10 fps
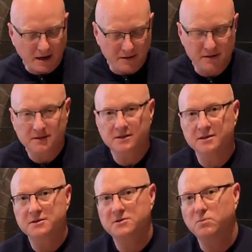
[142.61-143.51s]
This
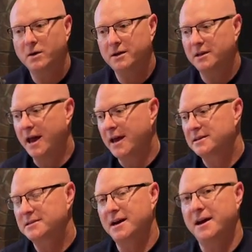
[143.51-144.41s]
is what the
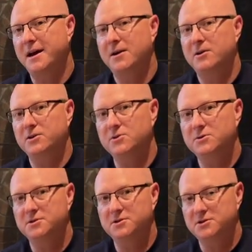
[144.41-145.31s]
ASIAir
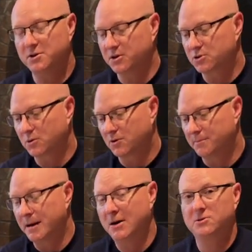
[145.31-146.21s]
uses to control the
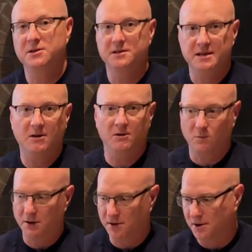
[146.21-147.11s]
mount and tell it
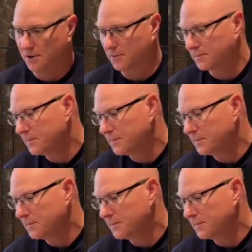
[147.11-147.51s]
where to go.